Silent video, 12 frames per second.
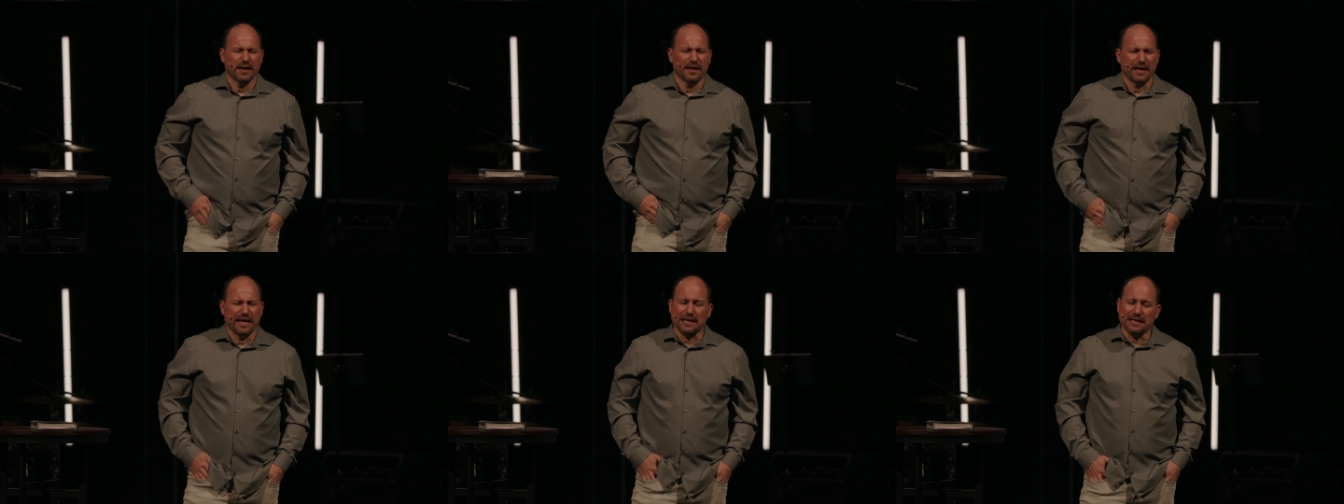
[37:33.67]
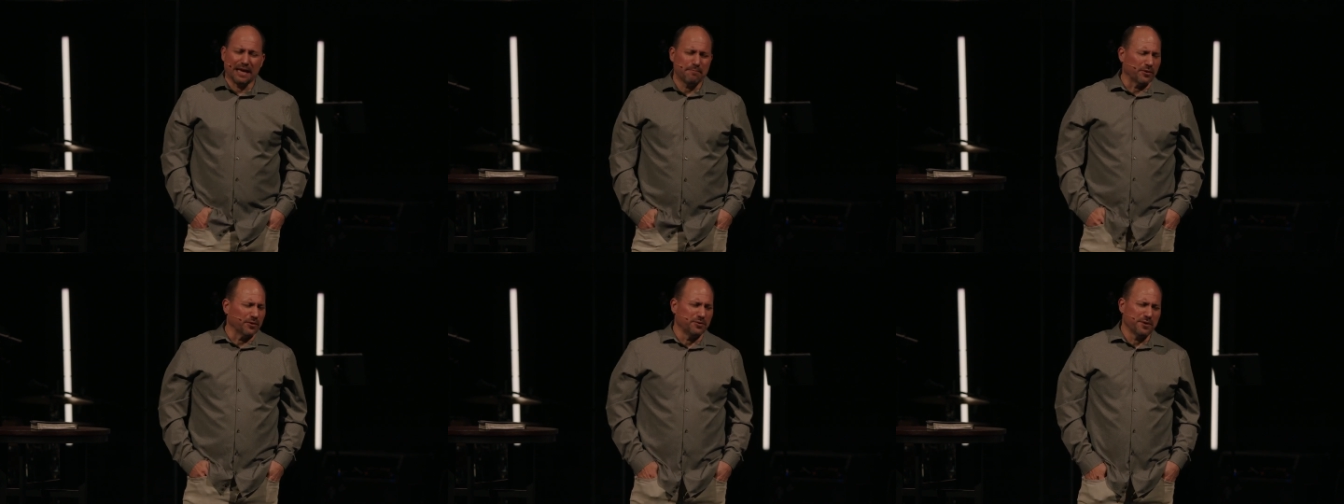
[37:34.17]
and a
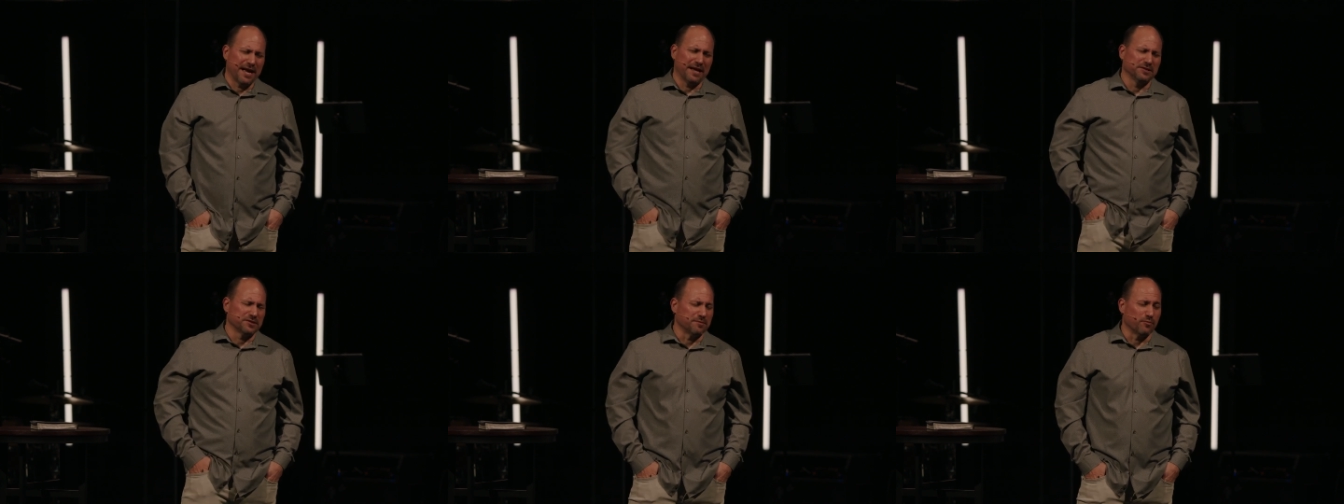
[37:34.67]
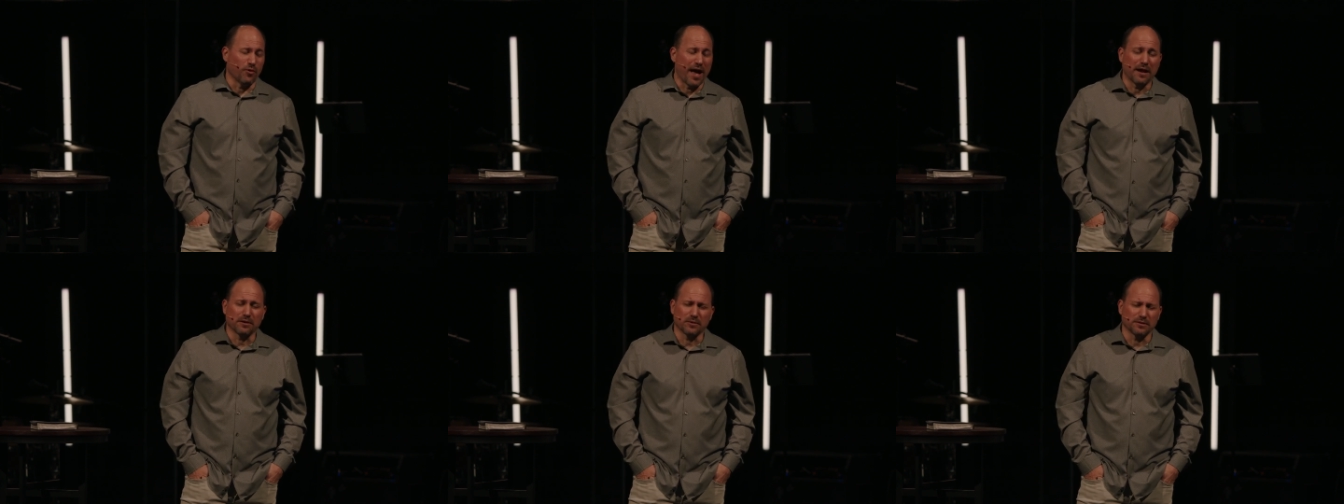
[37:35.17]
leper who had some
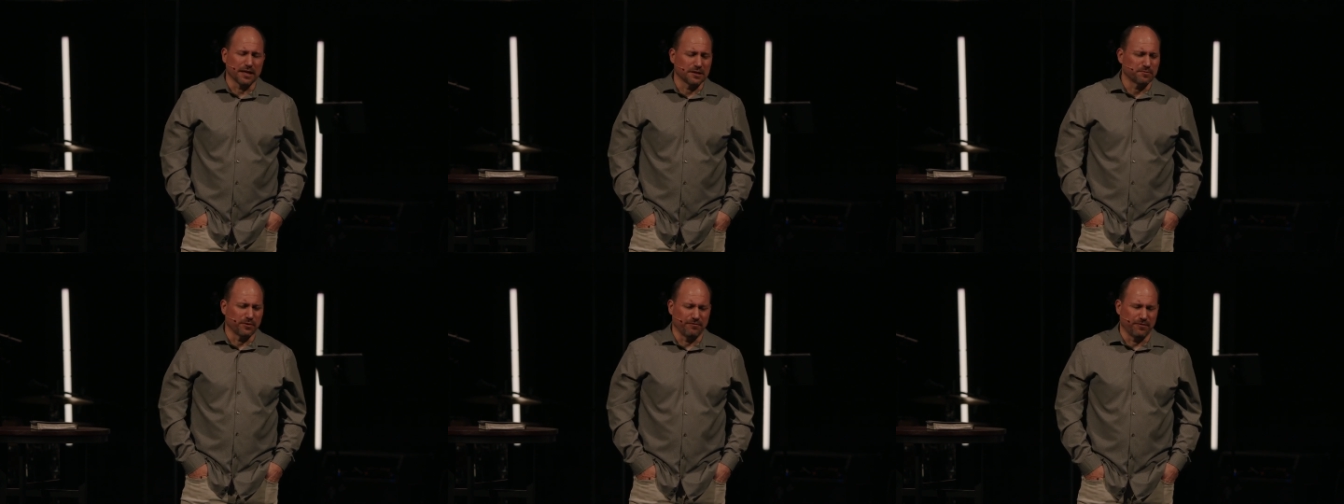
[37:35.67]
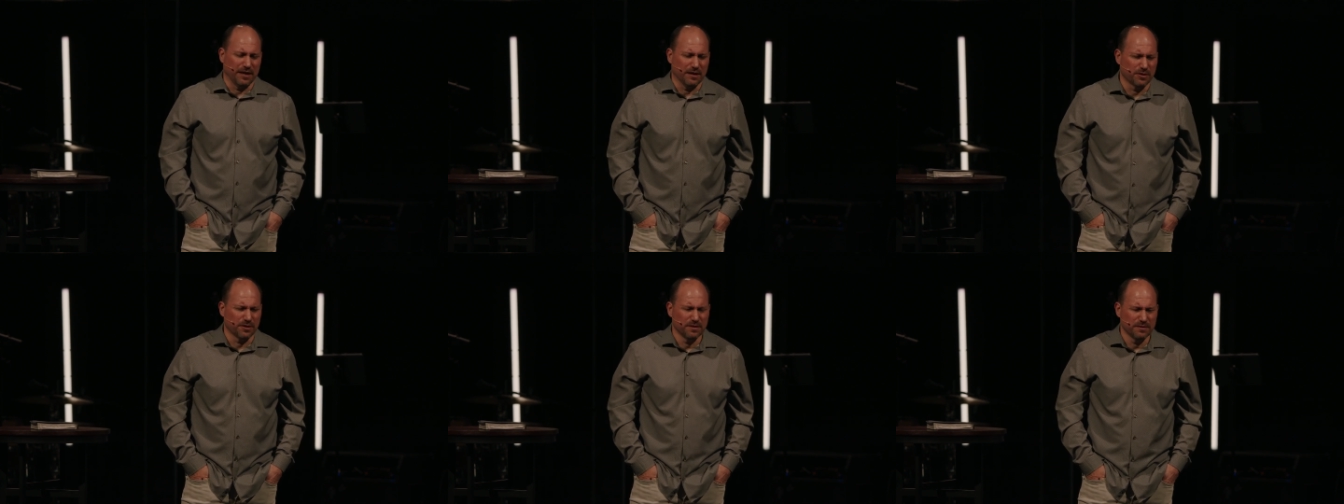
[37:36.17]
radical, desperate
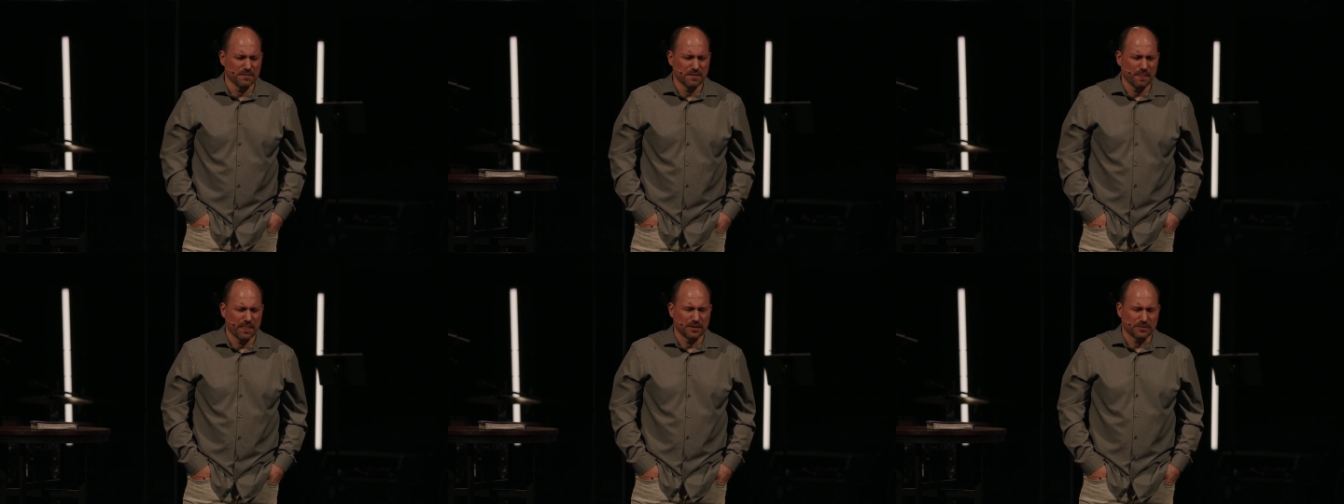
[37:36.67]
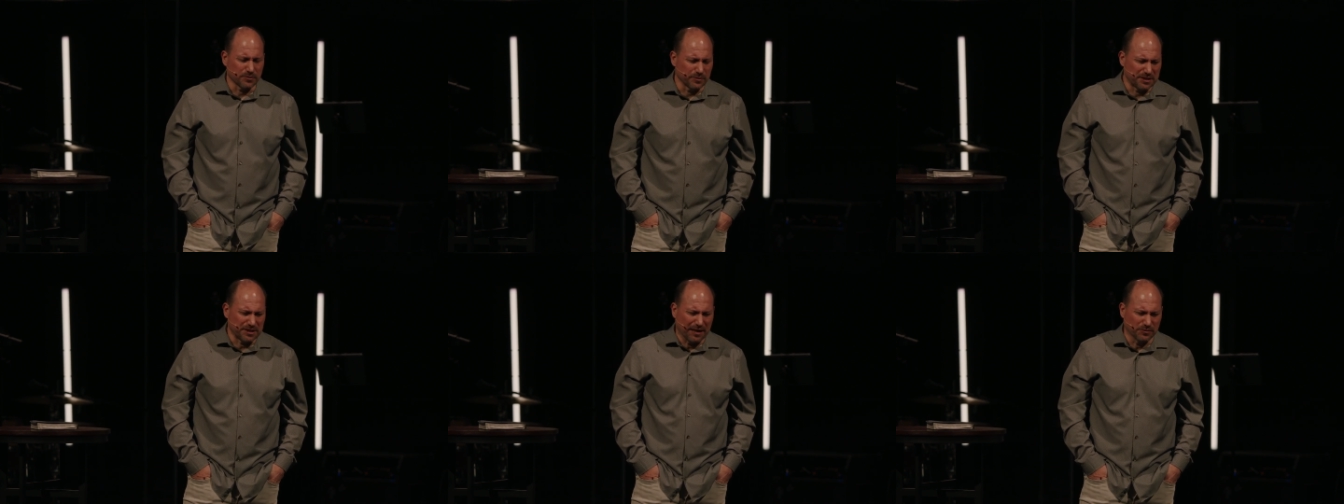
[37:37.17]
faith to
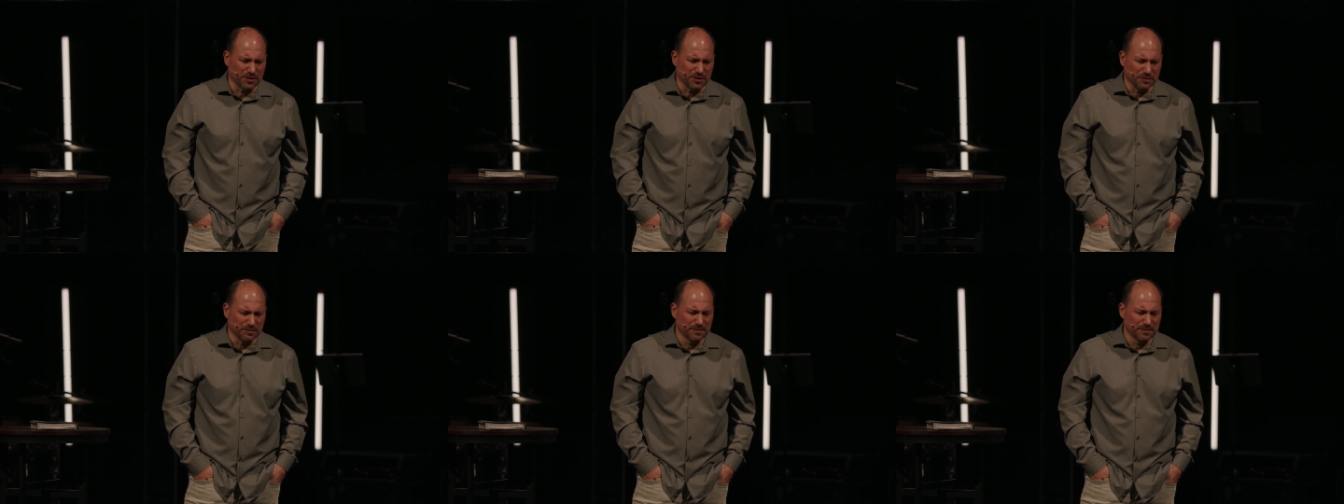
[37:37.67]
reach out to you.